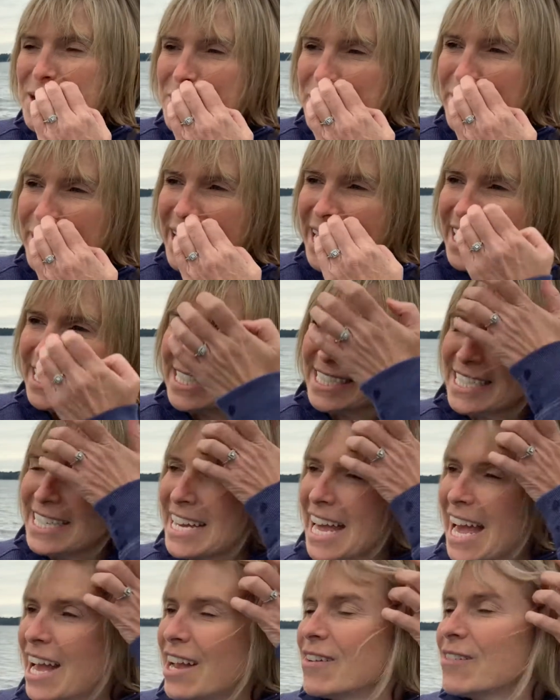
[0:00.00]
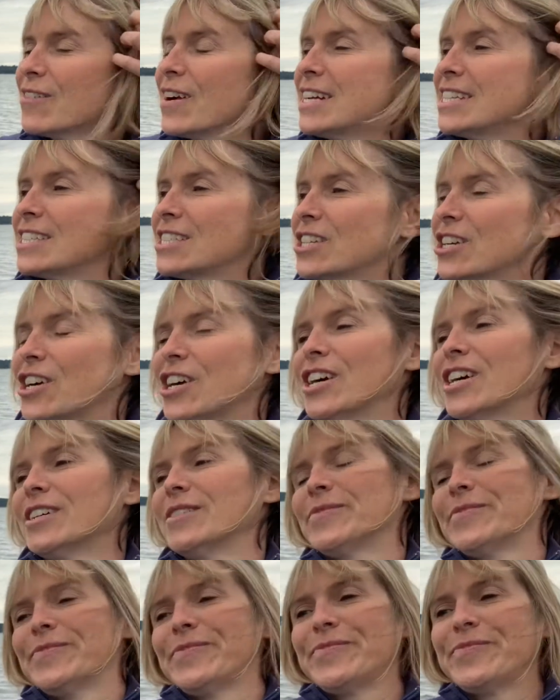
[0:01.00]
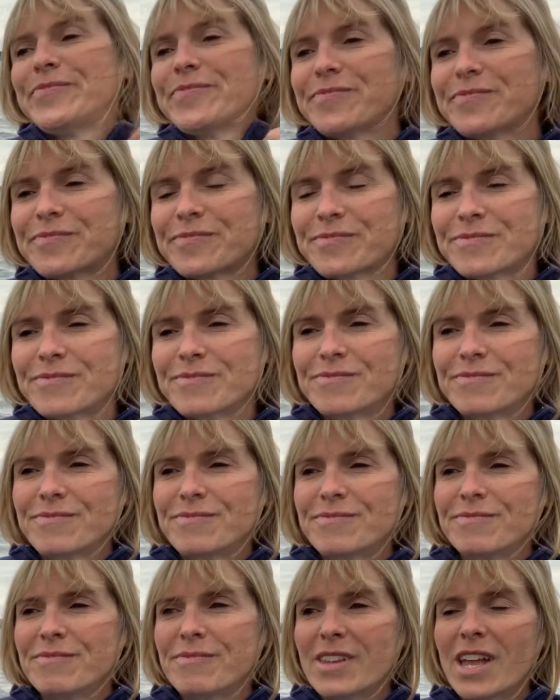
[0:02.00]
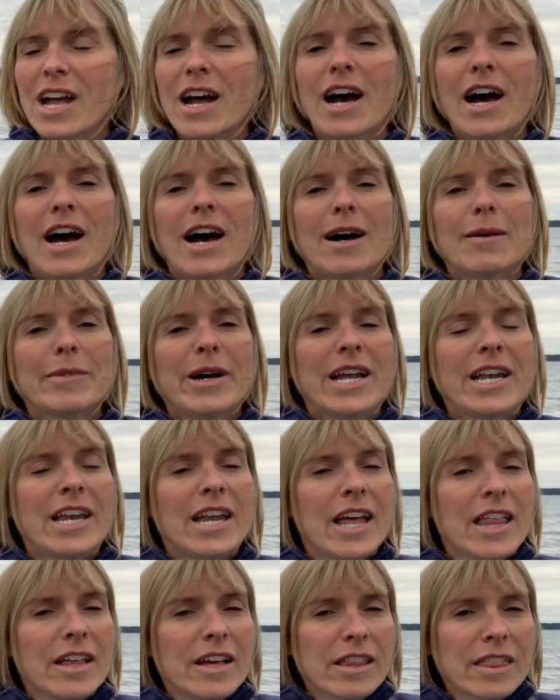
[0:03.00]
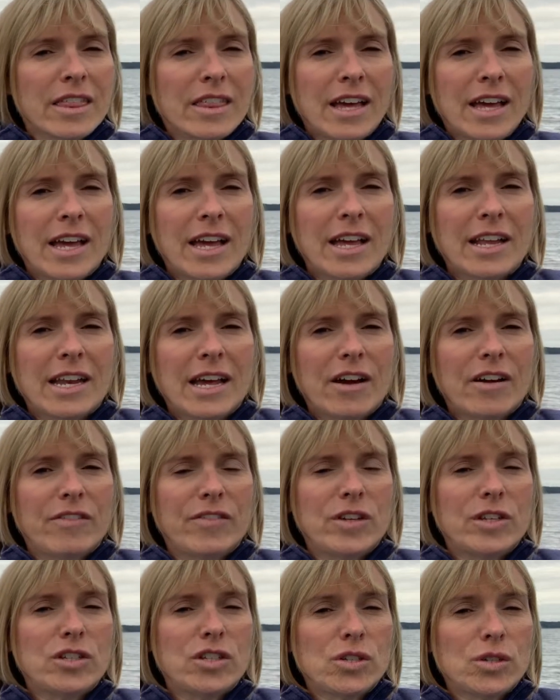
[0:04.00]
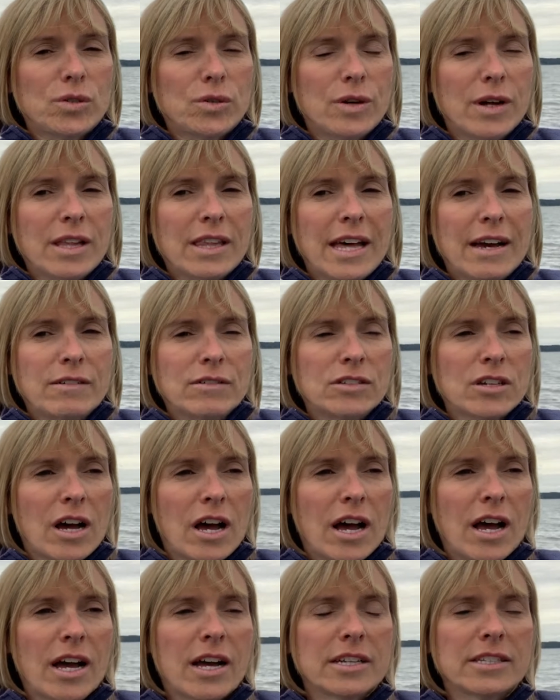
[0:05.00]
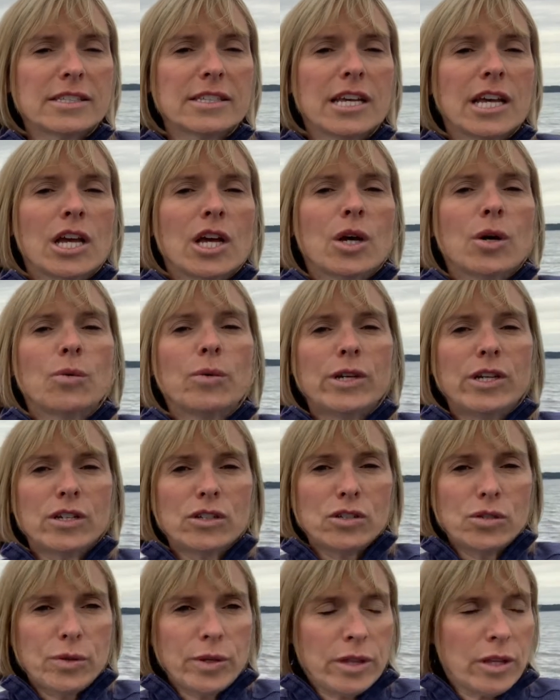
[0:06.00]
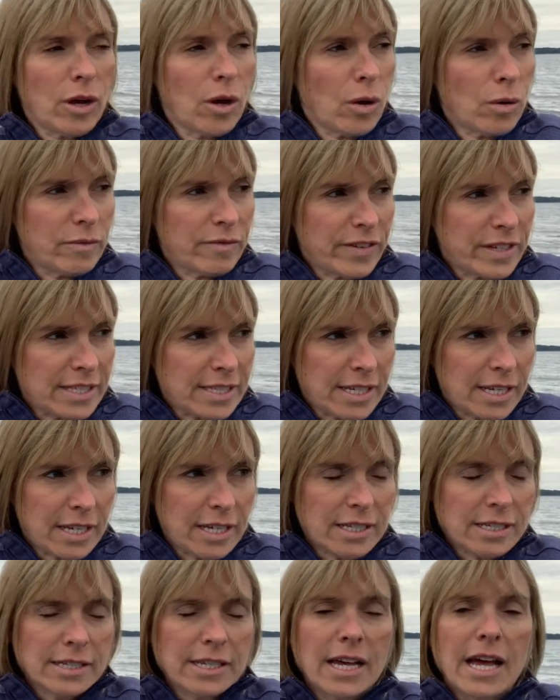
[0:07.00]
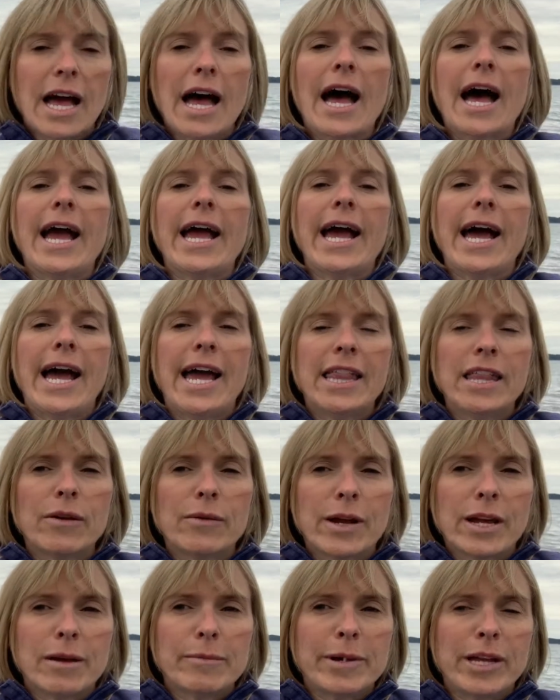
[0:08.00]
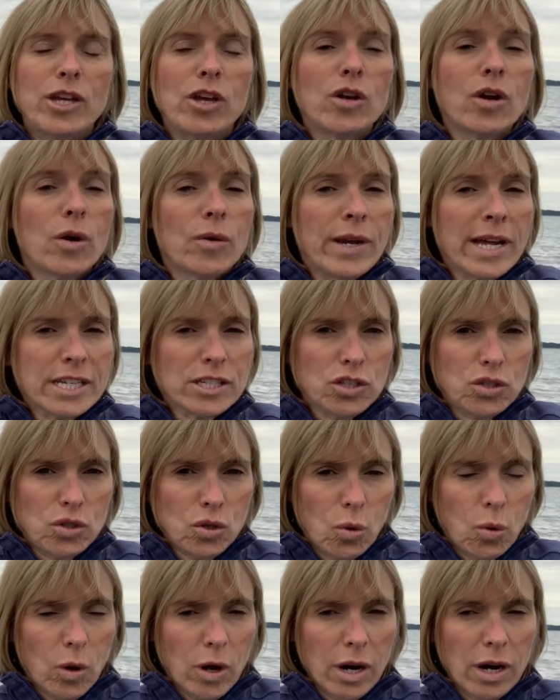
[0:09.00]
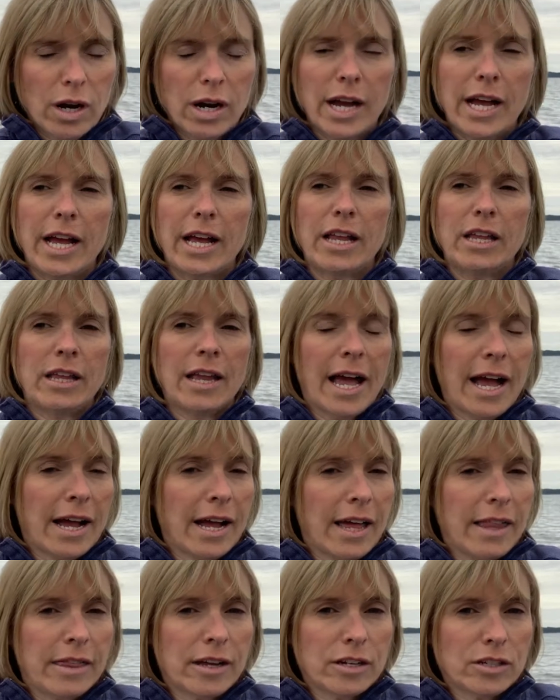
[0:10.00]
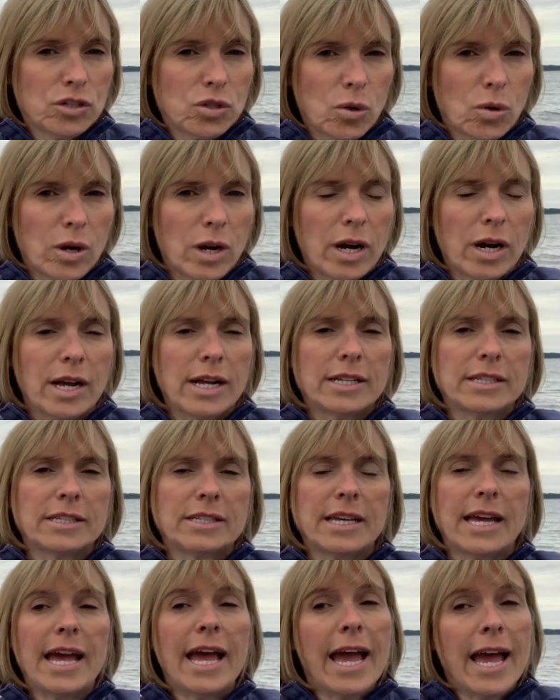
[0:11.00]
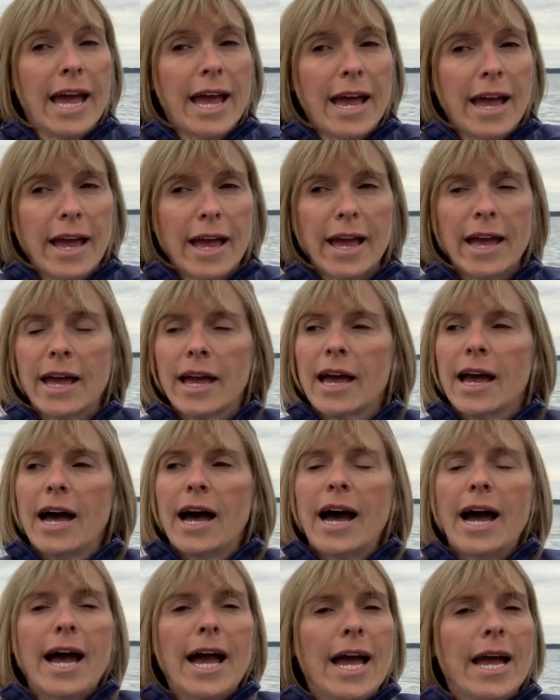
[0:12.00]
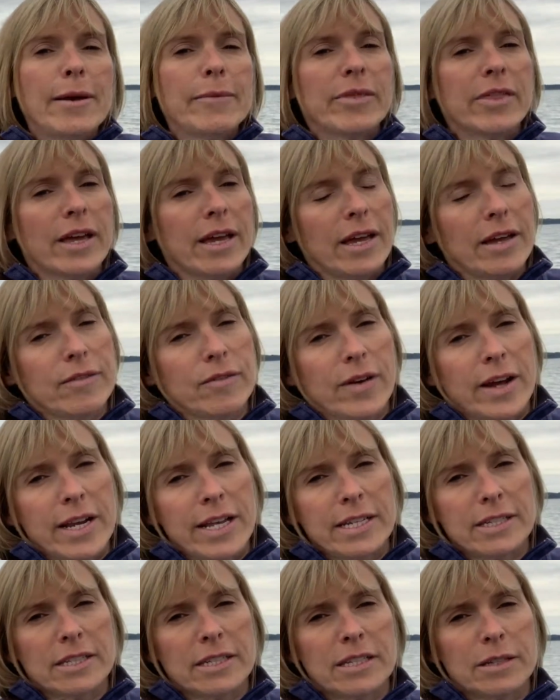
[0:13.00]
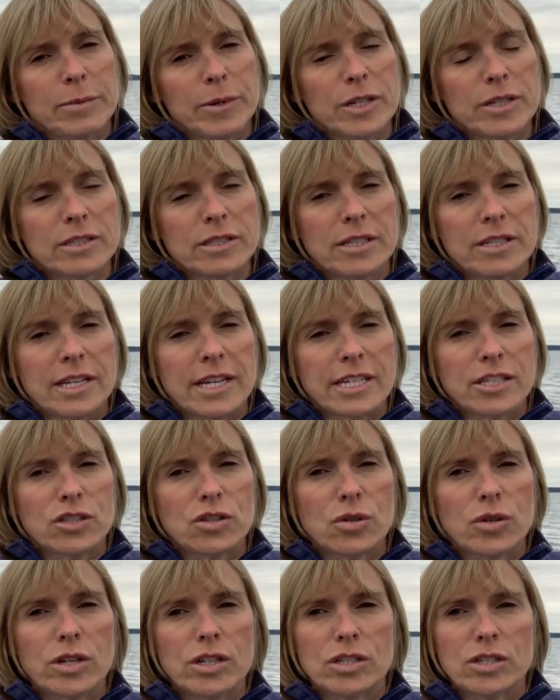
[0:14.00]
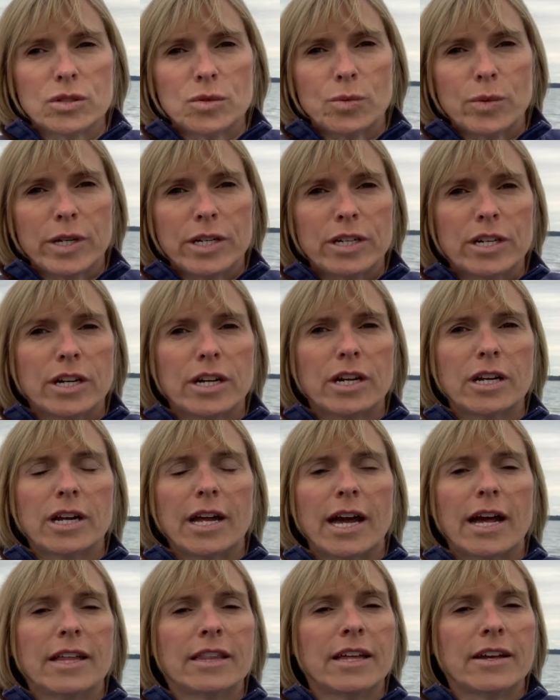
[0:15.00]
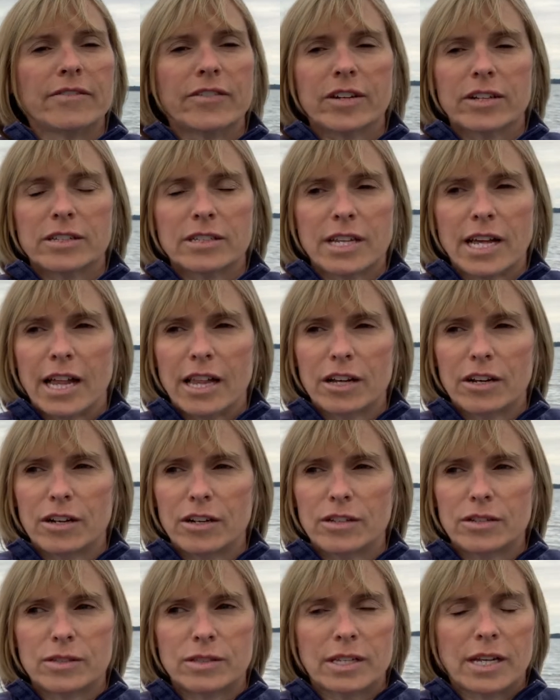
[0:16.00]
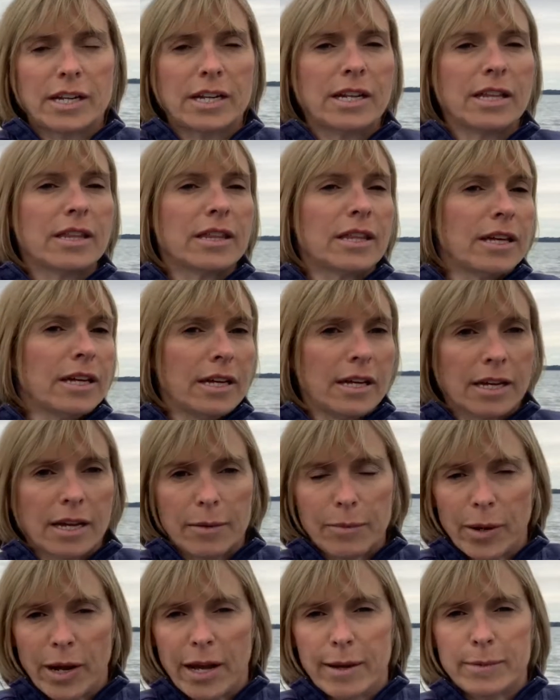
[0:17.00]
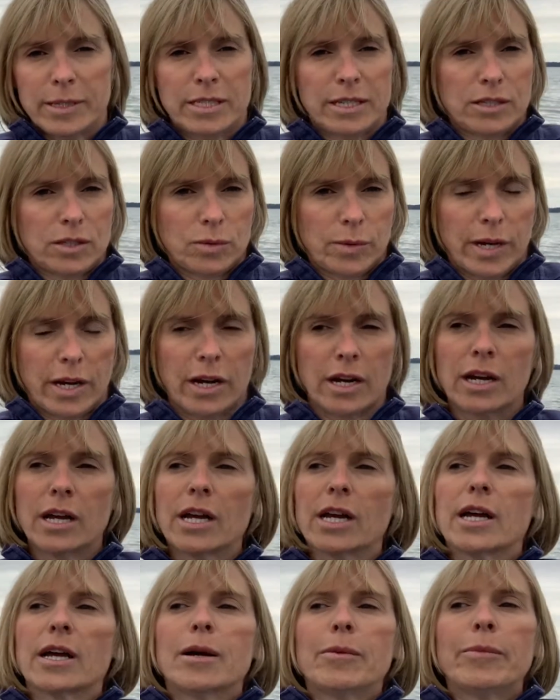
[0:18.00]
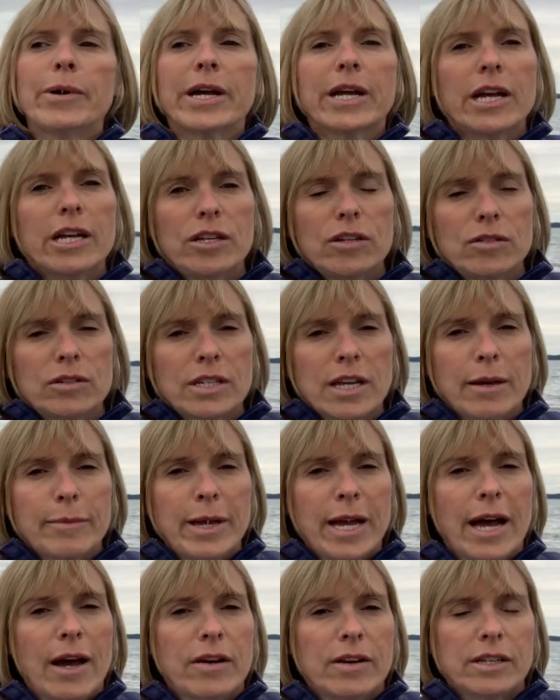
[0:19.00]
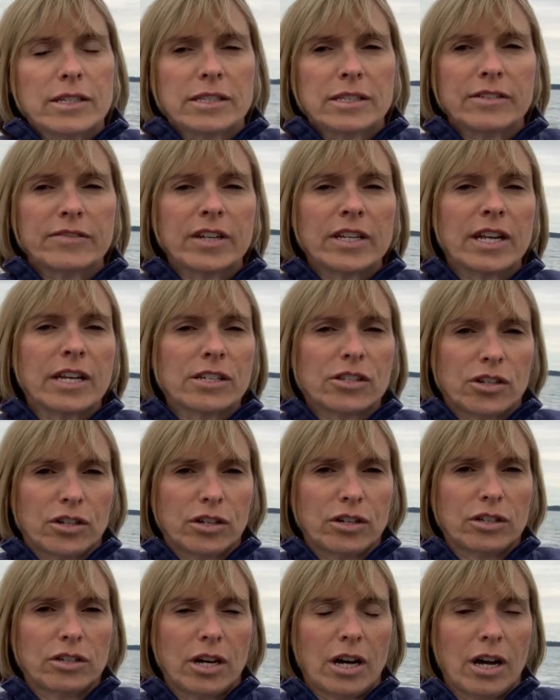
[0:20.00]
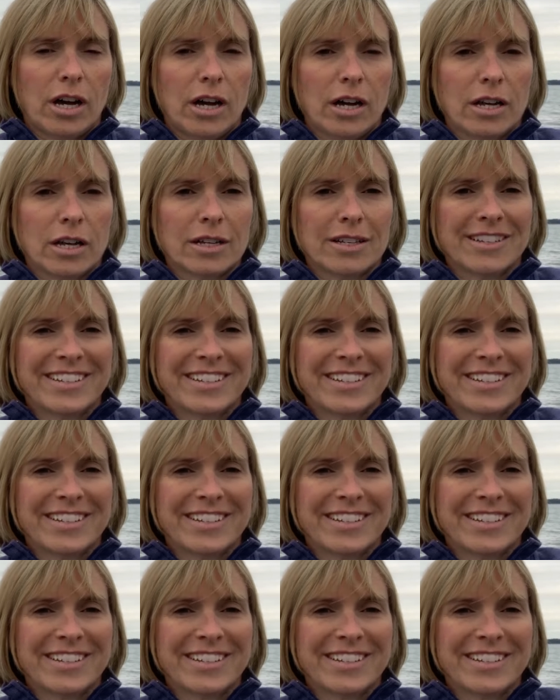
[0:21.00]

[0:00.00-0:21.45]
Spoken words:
But I did not rent to her. Another thing, now if you do allow dogs, when you're doing the home visit, I highly recommend you go next door and knock on their door and say, hey, I'm thinking of renting to the person next door. I just wondered, I'll never tell her you said anything, I promise, I swear, but can you tell me how it is living next to her dog?